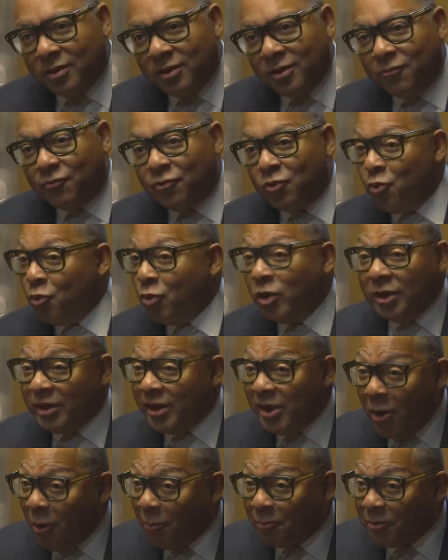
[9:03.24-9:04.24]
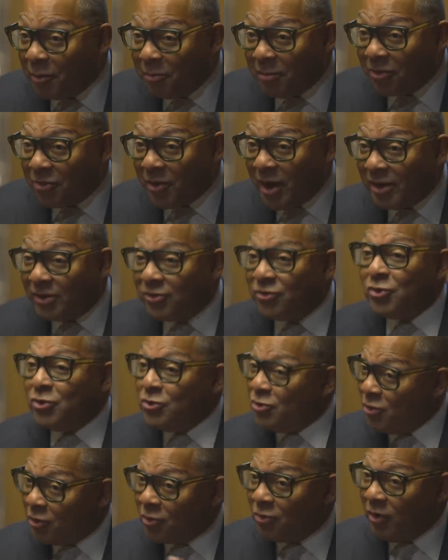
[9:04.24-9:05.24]
If you really help the mythology,
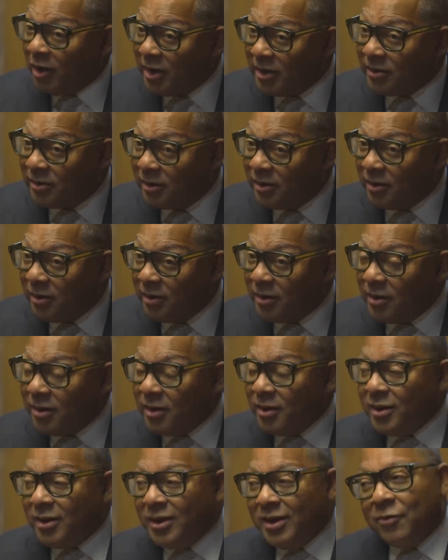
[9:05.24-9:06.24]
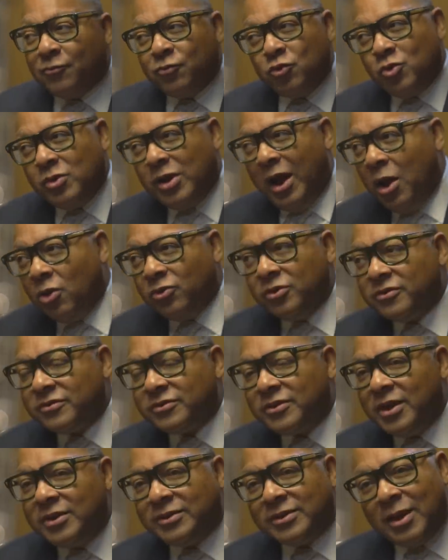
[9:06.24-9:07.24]
you're great. If you
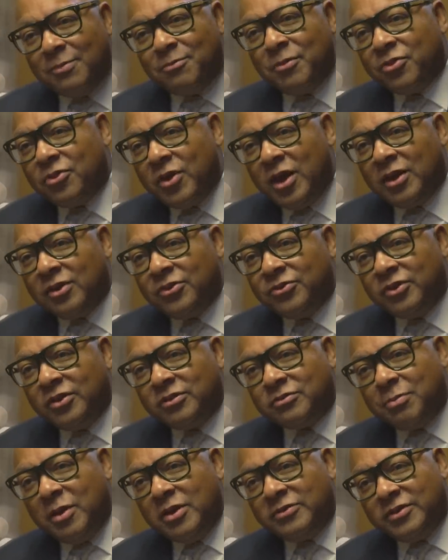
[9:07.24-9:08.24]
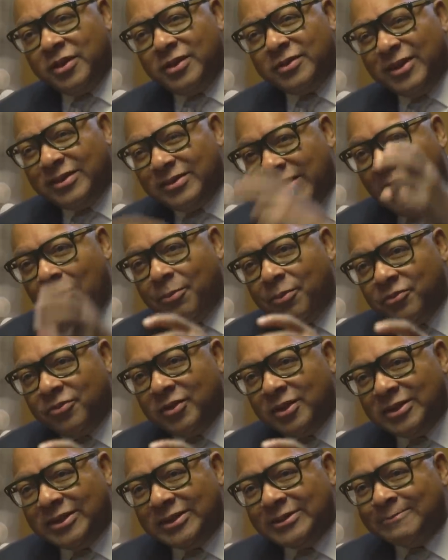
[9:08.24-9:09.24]
counterstate that mythology, especially at the top of
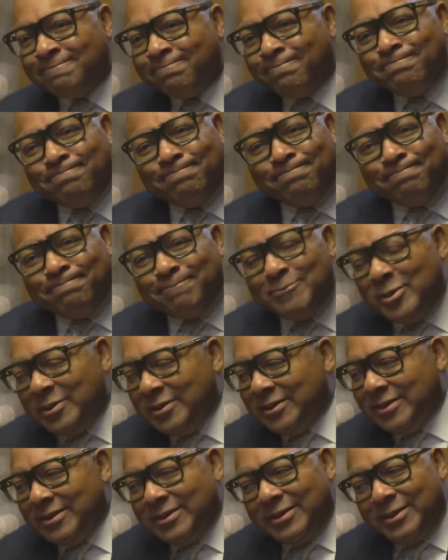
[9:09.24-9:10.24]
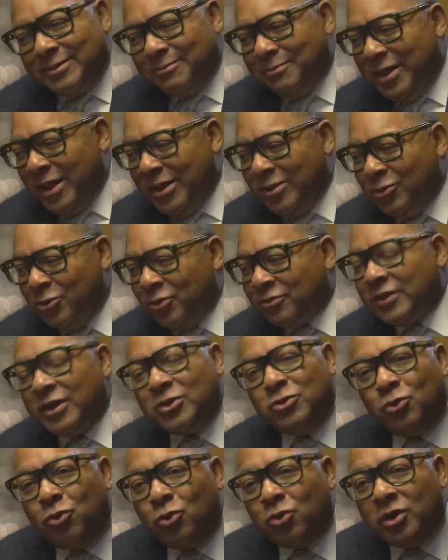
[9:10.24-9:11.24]
it, man, you know, it's
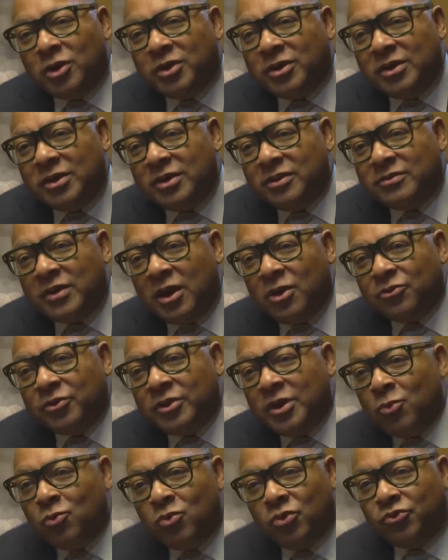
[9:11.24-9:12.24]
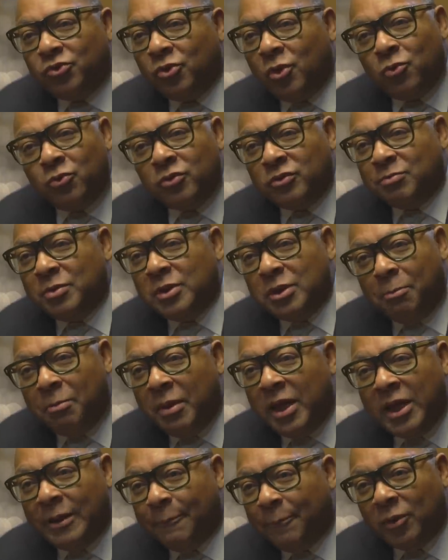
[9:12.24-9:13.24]
like you go to a kid's house and they want you to always be the
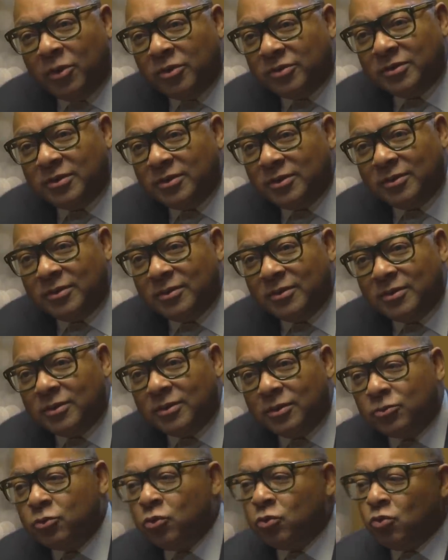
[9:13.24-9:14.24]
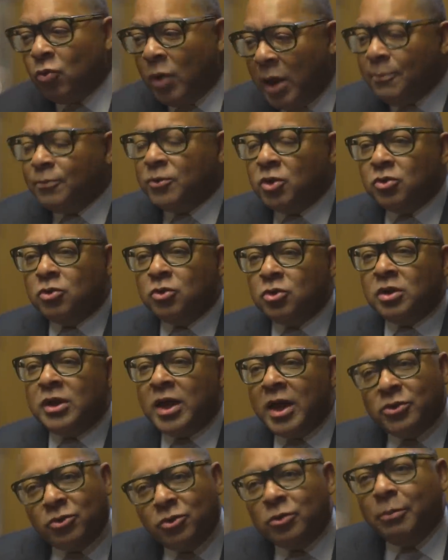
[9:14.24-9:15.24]
bad person. No, no, I'm the good
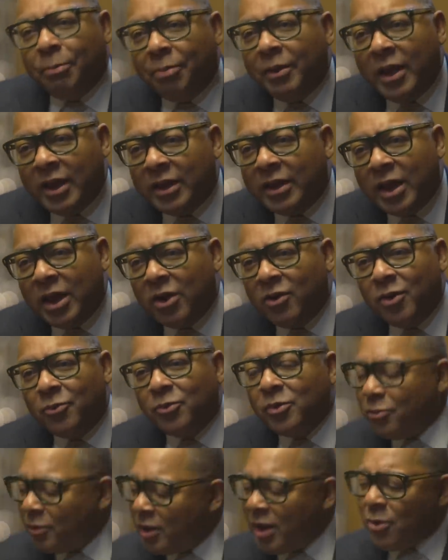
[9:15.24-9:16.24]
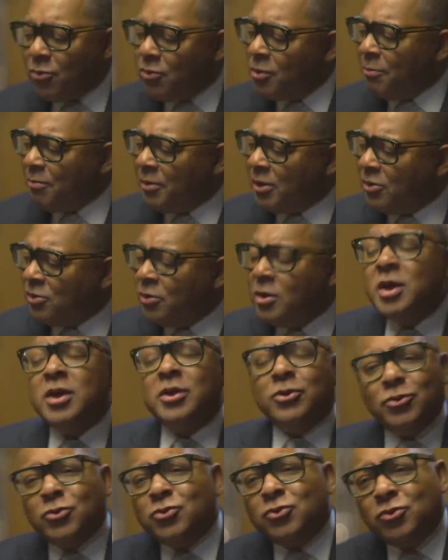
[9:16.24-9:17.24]
guy. You're the bad guy, right? Well, I want to be the good.
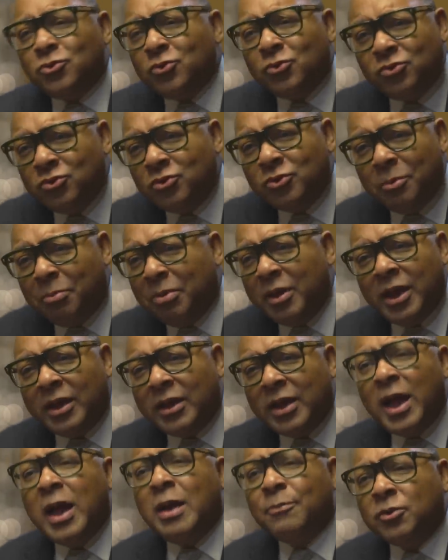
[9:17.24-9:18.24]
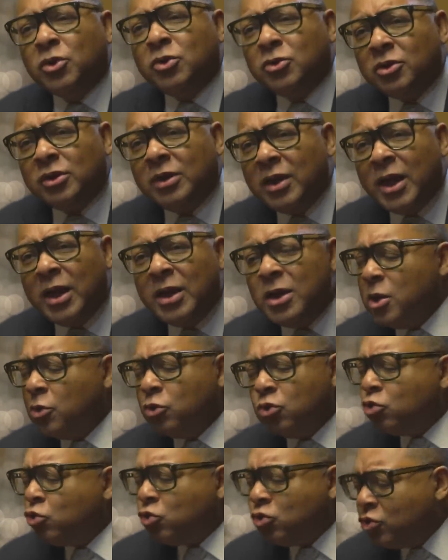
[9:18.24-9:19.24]
No, no, no, you're the bad guy. I'm the good guy.
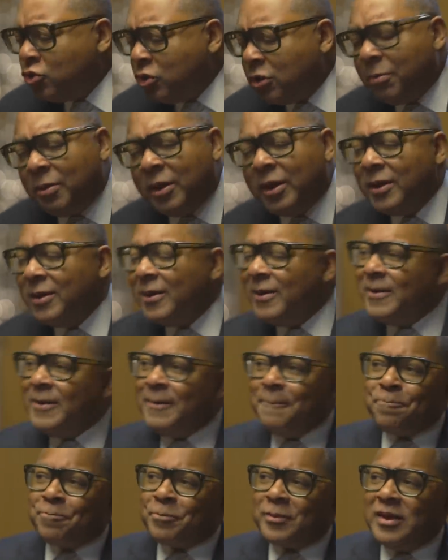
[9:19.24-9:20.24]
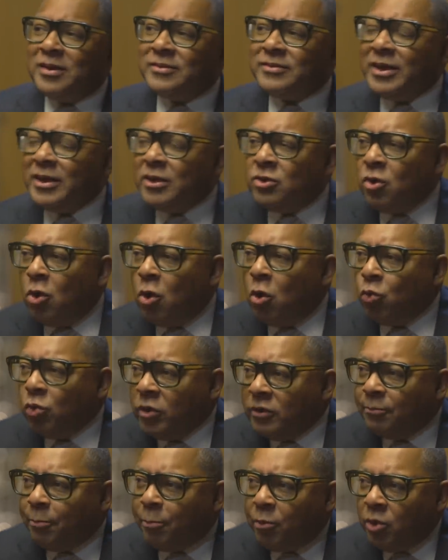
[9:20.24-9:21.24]
No, no, no, you're the bad. It's like you're
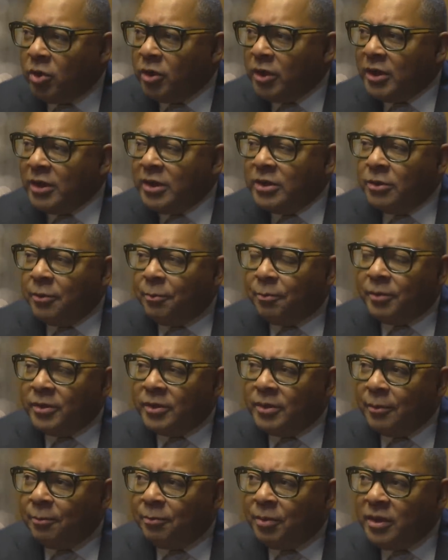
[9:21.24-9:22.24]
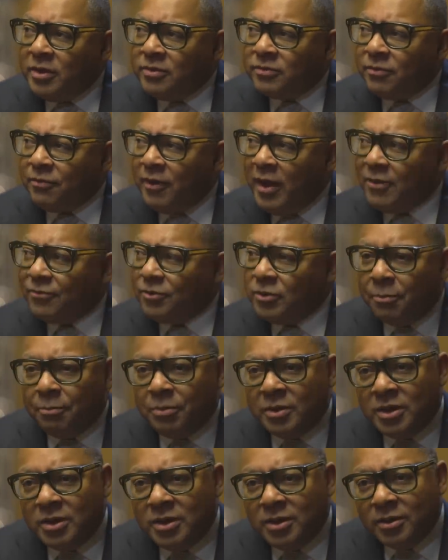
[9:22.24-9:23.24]
always put in a, in a place of having to
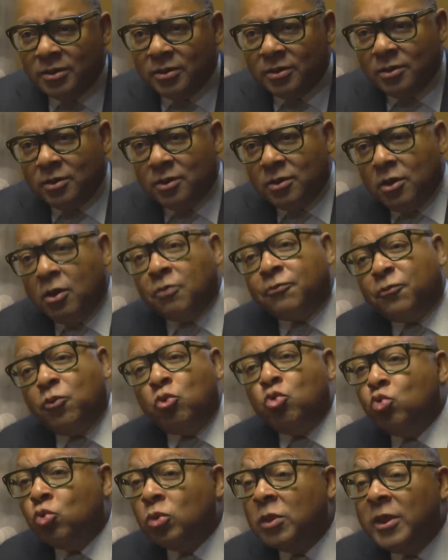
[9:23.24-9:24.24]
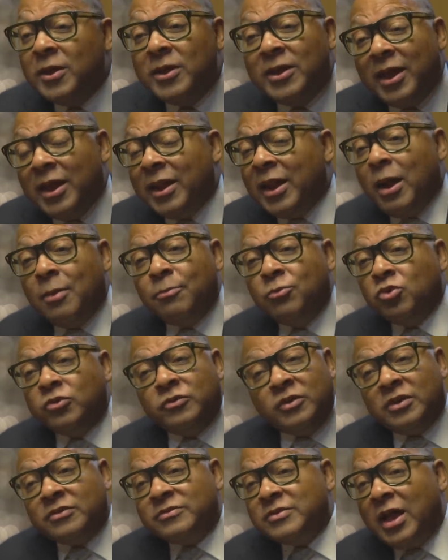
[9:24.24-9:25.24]
be a fool. And our
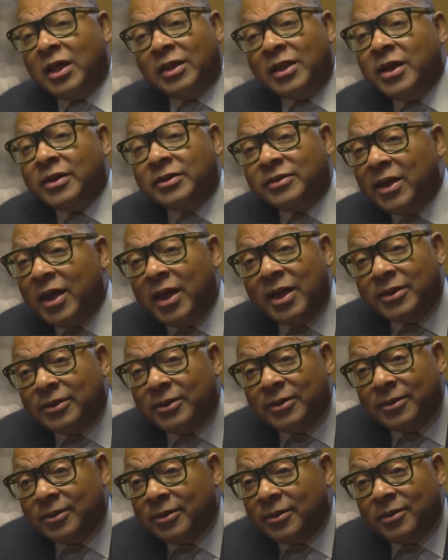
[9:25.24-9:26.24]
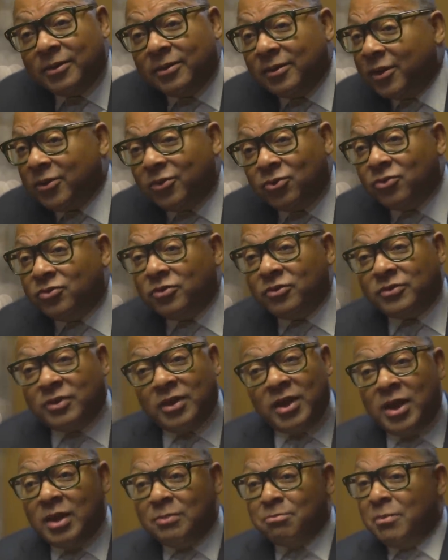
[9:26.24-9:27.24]
music is not like that. Like you just
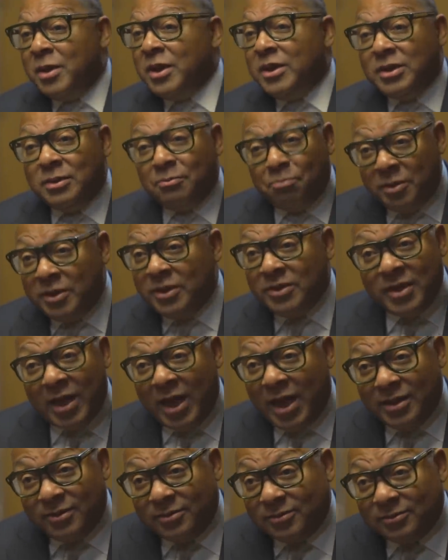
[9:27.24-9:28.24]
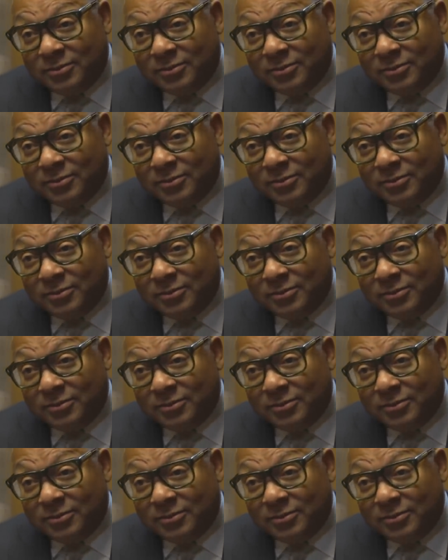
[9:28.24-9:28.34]
can't make it be that.